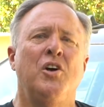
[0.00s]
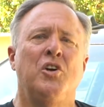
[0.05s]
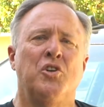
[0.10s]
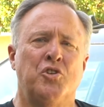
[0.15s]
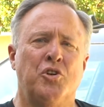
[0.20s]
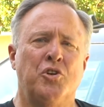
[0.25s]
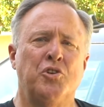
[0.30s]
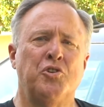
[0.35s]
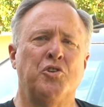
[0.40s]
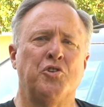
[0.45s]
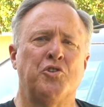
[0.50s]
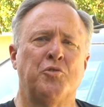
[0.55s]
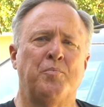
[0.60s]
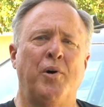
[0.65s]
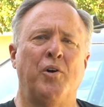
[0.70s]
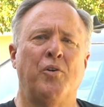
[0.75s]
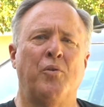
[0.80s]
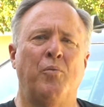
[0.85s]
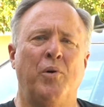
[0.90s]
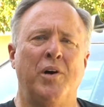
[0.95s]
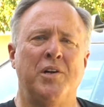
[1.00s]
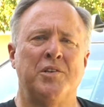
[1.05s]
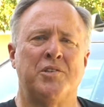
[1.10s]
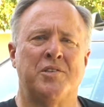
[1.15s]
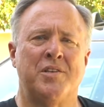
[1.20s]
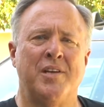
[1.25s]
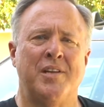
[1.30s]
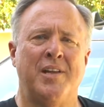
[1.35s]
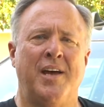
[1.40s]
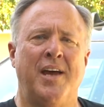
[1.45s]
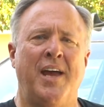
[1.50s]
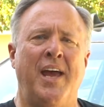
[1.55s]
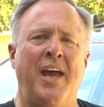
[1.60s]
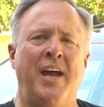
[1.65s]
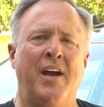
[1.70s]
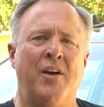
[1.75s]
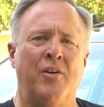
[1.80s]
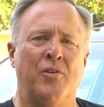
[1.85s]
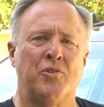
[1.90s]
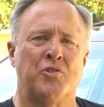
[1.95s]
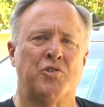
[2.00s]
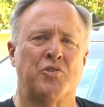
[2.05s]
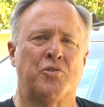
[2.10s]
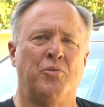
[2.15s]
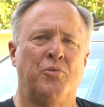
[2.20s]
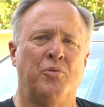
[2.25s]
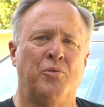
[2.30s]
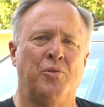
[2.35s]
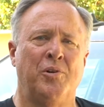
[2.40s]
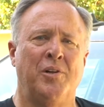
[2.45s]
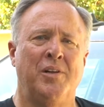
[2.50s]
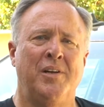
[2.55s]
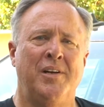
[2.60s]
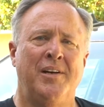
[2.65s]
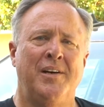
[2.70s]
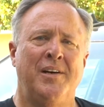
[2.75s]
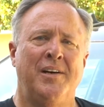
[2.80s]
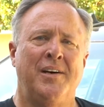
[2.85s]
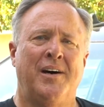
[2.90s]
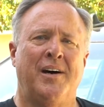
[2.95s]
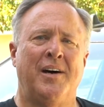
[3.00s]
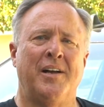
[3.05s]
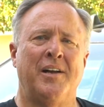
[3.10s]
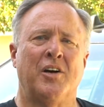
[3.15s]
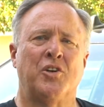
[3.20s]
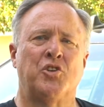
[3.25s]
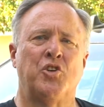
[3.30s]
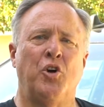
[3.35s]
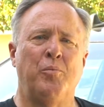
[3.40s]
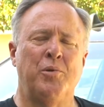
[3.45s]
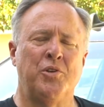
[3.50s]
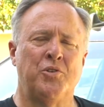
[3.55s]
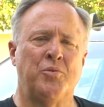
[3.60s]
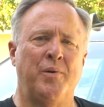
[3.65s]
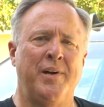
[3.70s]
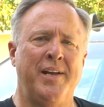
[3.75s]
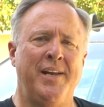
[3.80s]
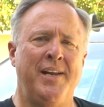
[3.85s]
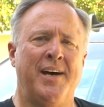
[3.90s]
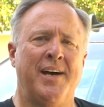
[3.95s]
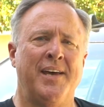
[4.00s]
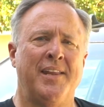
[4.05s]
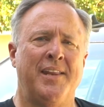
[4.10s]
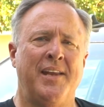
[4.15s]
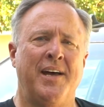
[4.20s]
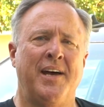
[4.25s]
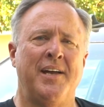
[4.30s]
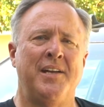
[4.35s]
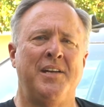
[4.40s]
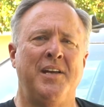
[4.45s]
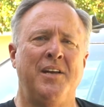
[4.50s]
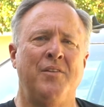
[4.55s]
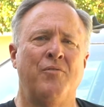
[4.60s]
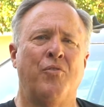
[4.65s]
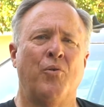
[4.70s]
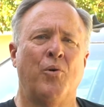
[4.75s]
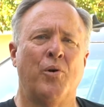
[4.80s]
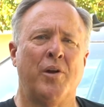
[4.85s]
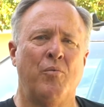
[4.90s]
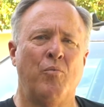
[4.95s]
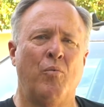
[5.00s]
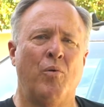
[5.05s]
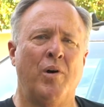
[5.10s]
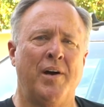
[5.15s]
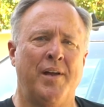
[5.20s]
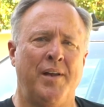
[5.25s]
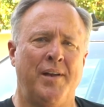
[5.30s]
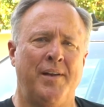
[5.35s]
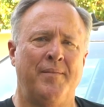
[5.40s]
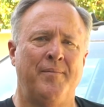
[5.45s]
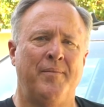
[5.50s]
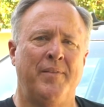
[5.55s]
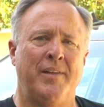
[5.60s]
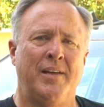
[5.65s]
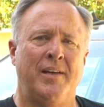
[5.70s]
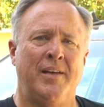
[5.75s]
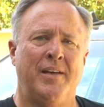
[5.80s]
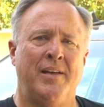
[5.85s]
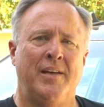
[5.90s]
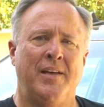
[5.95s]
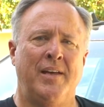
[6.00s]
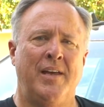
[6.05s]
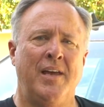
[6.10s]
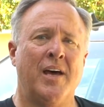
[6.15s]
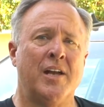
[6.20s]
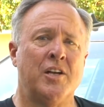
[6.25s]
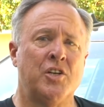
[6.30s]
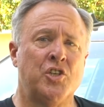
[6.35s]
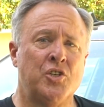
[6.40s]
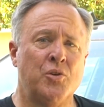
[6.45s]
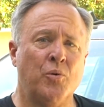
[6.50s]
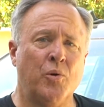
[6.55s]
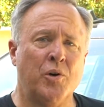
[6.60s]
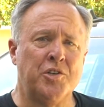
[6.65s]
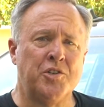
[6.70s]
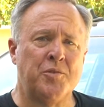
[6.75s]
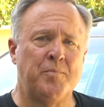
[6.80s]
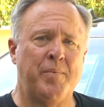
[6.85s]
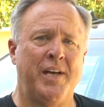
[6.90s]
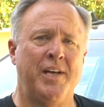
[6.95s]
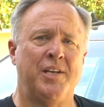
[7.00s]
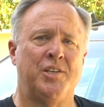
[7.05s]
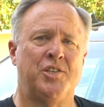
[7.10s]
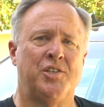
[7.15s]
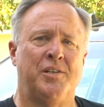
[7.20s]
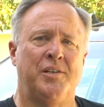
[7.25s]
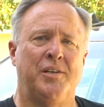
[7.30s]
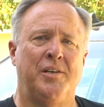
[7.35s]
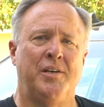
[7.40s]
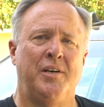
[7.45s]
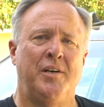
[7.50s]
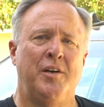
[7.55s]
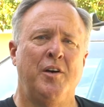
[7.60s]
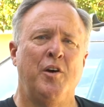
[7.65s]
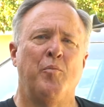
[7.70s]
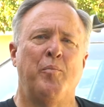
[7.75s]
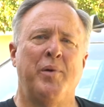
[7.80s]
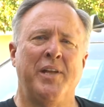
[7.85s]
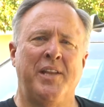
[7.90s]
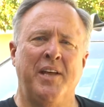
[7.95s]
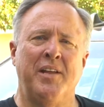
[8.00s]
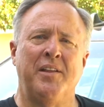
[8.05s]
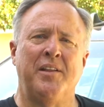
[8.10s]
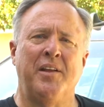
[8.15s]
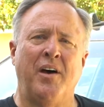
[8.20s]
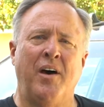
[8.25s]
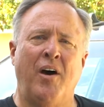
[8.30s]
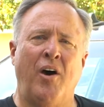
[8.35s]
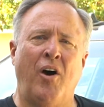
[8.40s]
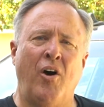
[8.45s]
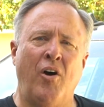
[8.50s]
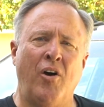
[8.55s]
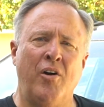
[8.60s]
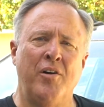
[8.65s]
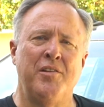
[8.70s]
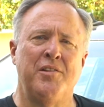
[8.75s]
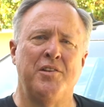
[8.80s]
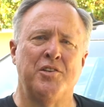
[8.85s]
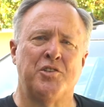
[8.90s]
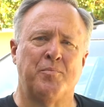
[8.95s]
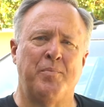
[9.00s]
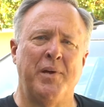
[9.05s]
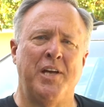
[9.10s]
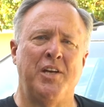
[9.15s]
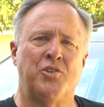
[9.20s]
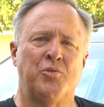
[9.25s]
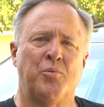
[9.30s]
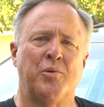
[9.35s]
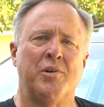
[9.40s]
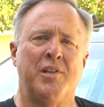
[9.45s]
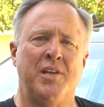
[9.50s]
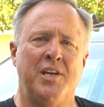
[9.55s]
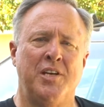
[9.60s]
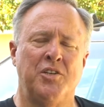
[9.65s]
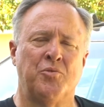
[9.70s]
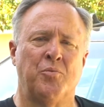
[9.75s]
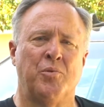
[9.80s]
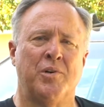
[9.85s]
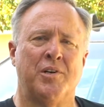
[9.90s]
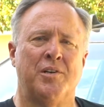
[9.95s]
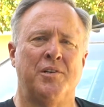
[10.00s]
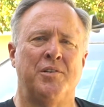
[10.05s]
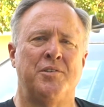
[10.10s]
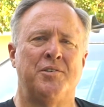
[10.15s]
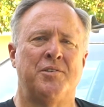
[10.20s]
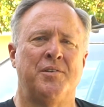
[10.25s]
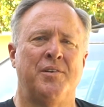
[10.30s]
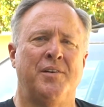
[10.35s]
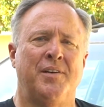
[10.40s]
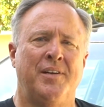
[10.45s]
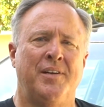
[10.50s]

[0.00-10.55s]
Churchill spoke once to the Harrow School on October twenty-ninth, nineteen forty-one. He had a short speech, but at the heart of the speech were these words: